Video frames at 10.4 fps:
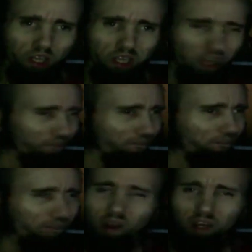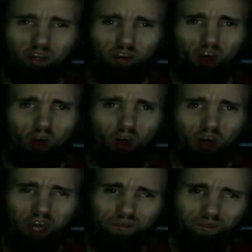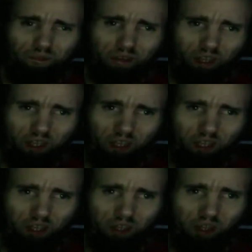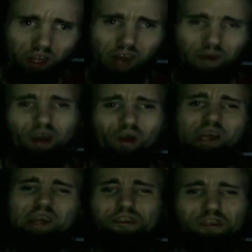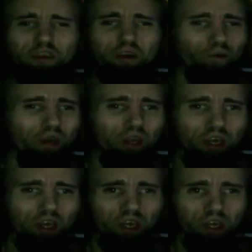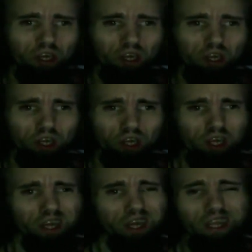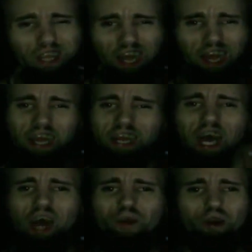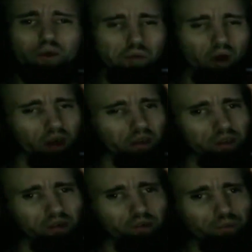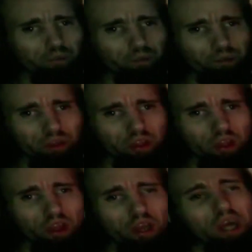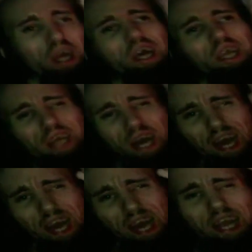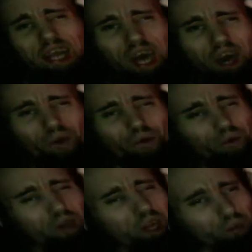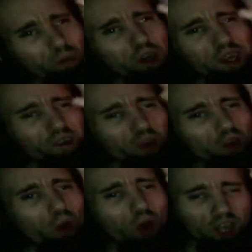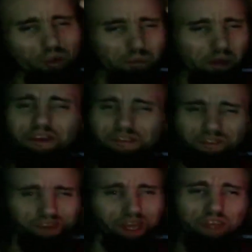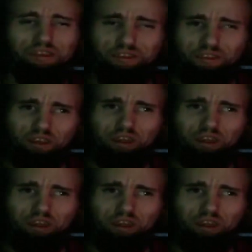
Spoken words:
You fucking lowlife. I mean, look at you. You hang out with Marty. You hang out with William Glory Bitchface.